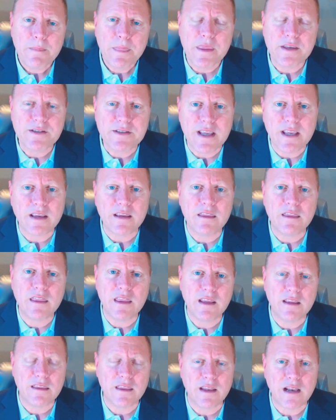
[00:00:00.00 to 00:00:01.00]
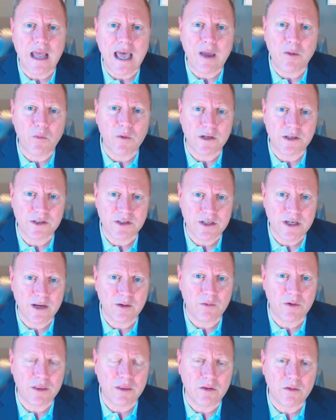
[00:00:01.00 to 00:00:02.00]
The second thing that I want to
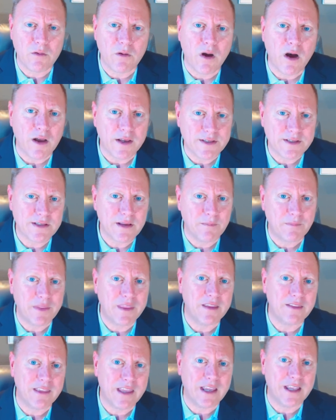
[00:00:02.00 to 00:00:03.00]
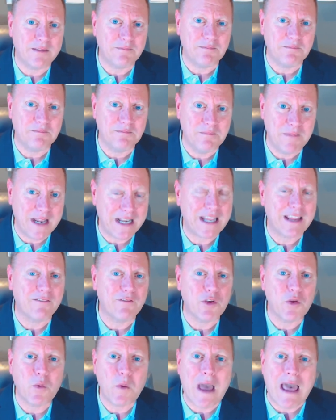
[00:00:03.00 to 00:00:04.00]
share with you all is something that many
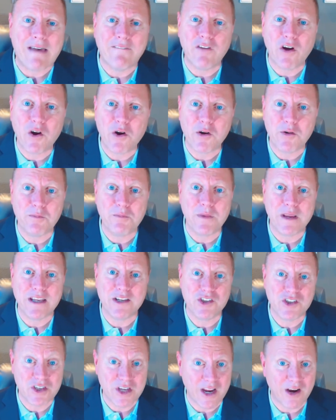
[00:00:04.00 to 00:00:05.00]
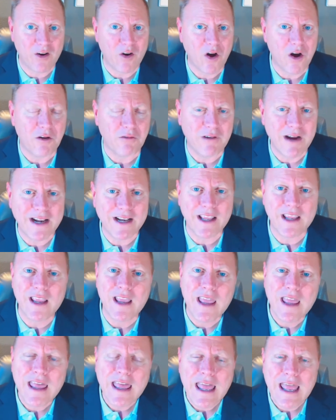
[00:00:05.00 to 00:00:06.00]
of you have heard me share already,
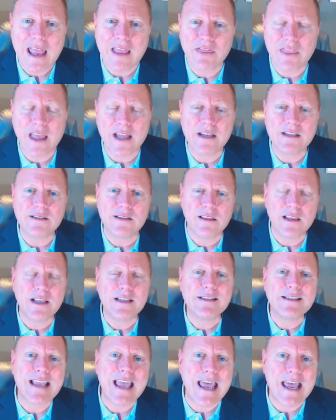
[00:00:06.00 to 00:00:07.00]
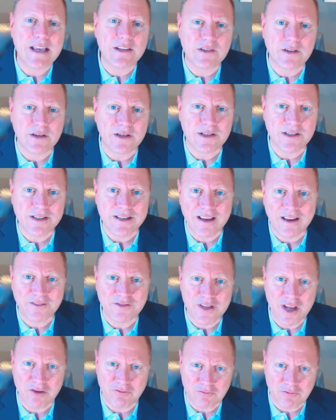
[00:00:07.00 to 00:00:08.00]
and that is, let's ask
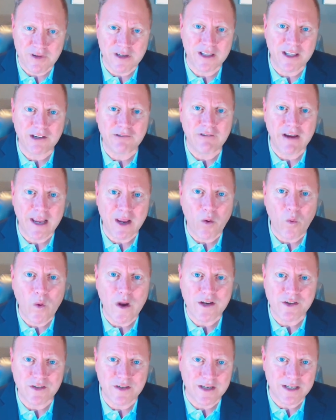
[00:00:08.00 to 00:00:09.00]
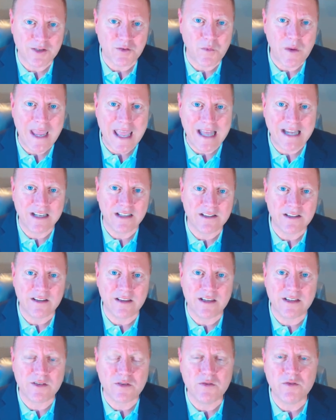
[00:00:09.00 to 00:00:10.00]
ourselves a really great question as we head into
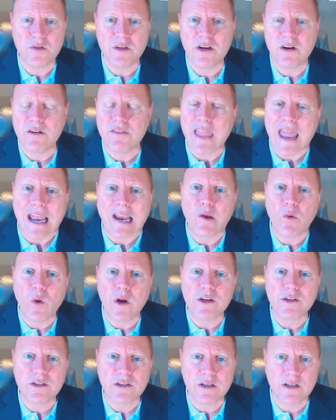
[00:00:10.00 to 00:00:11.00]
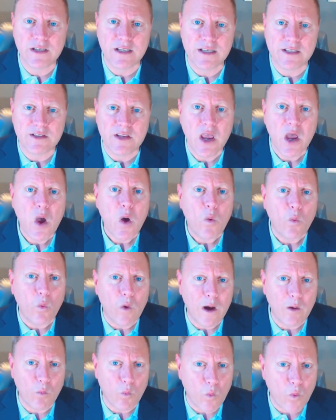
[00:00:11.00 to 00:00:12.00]
this new year. And that question is,
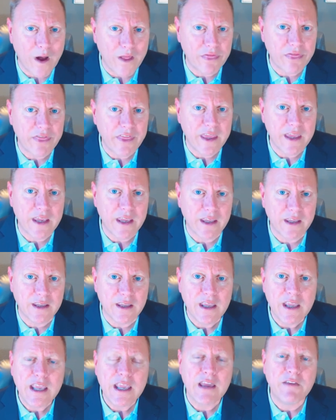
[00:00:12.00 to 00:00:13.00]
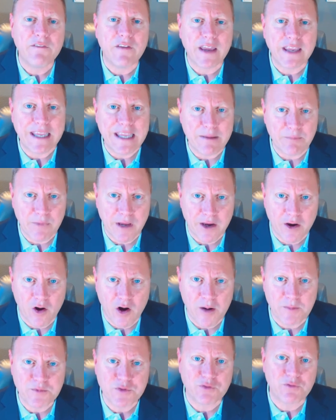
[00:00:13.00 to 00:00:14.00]
what one thing, if I get my
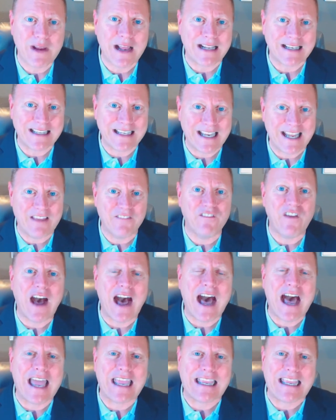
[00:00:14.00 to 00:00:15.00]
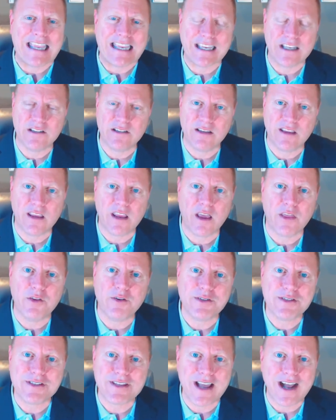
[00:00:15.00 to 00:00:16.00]
arms around it, if I can get to the
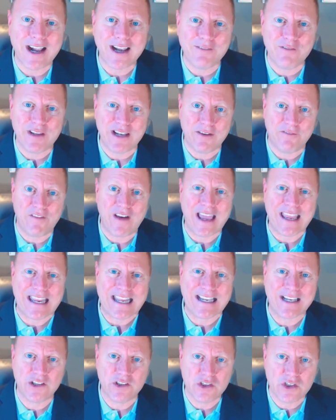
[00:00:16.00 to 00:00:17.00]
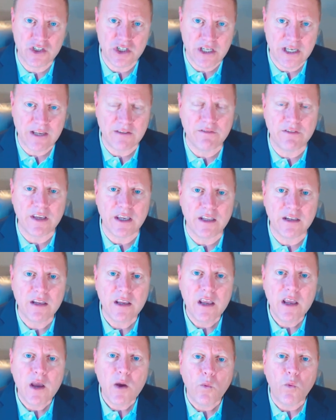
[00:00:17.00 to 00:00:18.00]
other side of it, if I can achieve it,
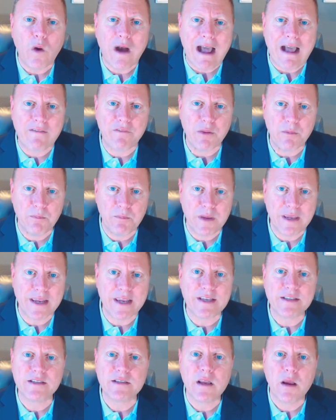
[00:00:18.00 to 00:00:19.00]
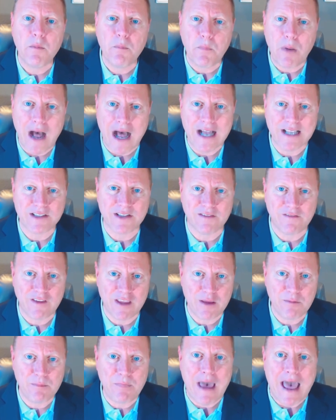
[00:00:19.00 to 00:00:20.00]
will have the biggest positive
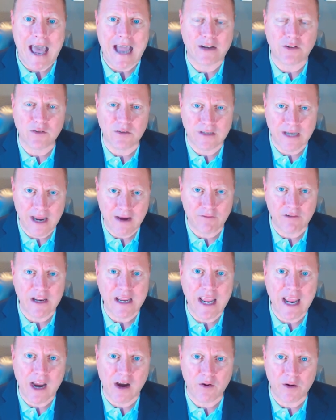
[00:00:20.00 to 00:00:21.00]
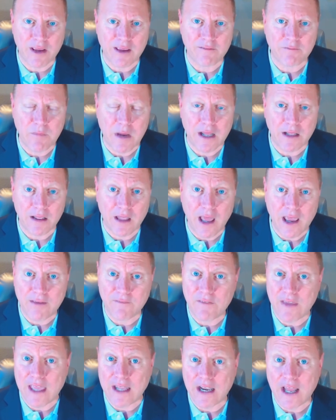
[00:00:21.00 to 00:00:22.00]
impact on every area of my
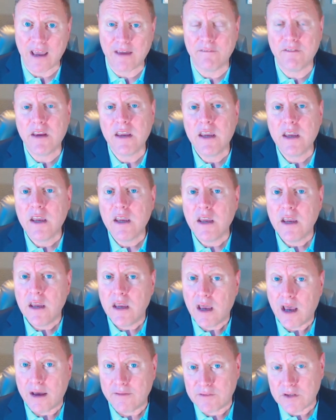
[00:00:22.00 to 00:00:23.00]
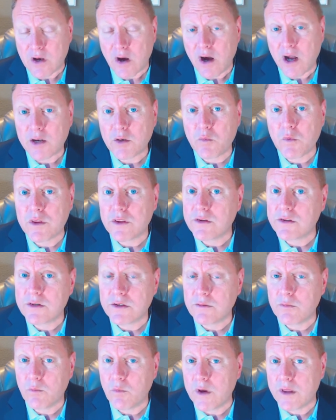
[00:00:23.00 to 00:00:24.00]
life? And I've talked
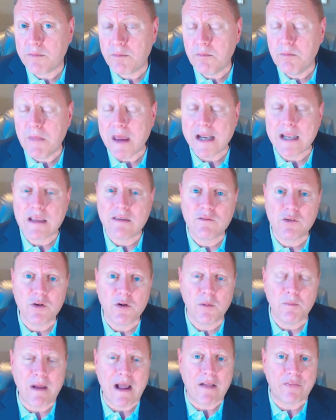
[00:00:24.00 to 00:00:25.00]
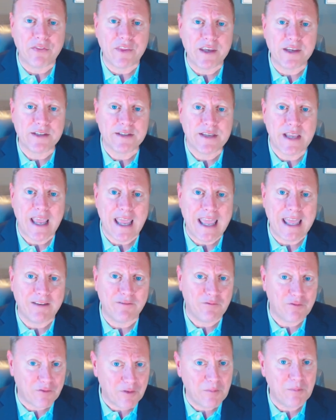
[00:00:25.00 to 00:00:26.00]
with many of you about this,
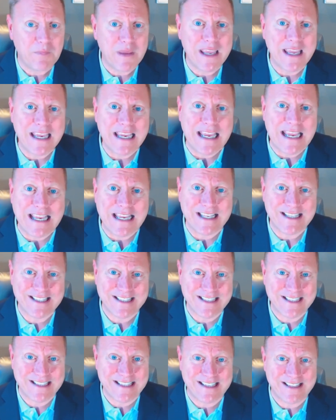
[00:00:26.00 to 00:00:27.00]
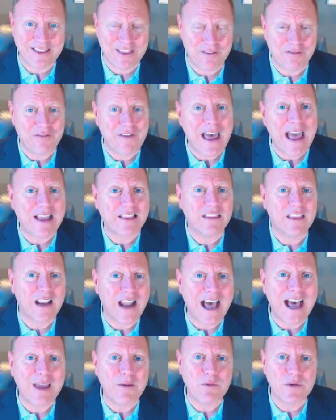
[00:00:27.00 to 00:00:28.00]
and for me, it's the fact that
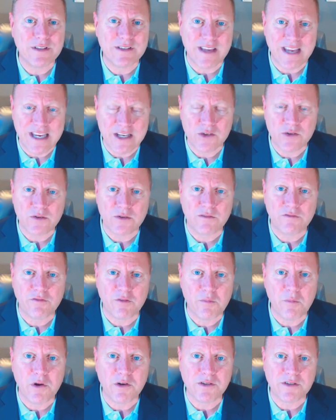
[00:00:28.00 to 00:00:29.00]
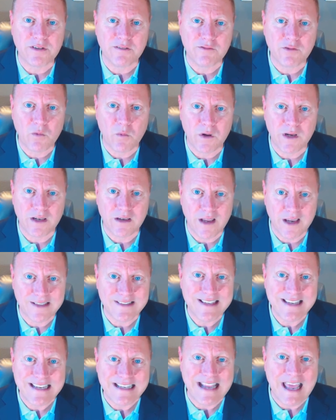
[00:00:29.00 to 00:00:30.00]
I was injured for most of
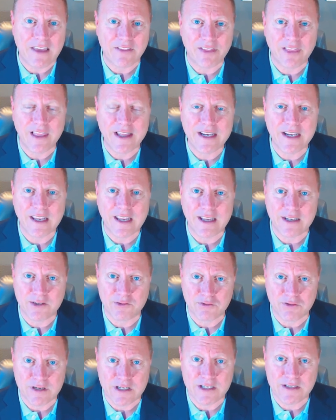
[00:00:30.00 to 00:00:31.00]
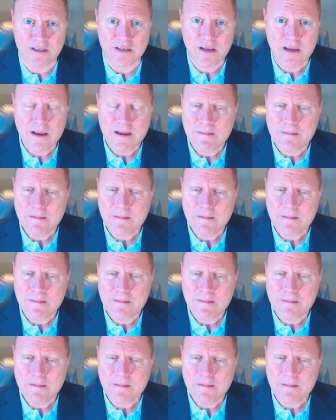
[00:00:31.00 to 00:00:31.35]
2019, athletic injuries.